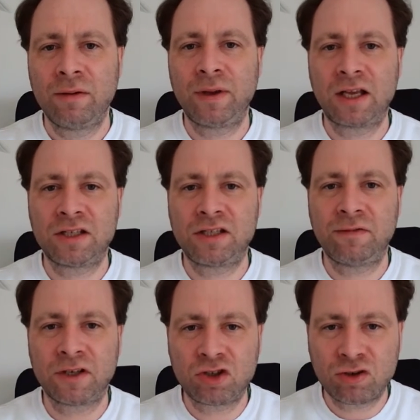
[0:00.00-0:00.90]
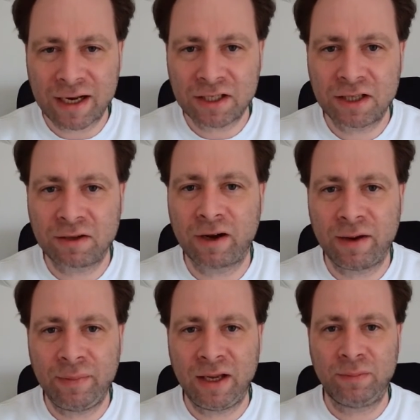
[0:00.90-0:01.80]
because you've attracted the
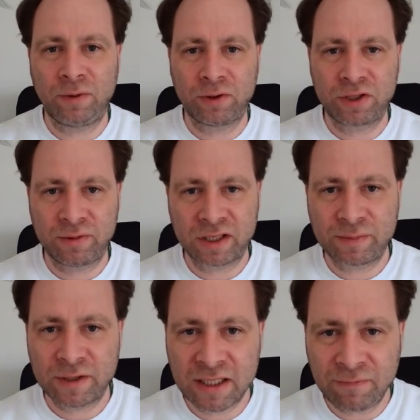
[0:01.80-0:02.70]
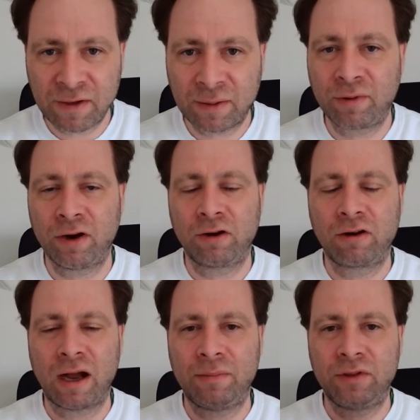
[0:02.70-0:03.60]
right people to a specific
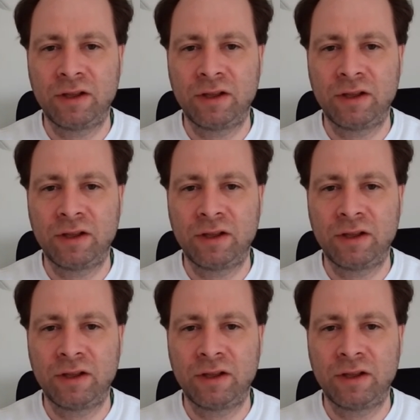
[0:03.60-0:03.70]
program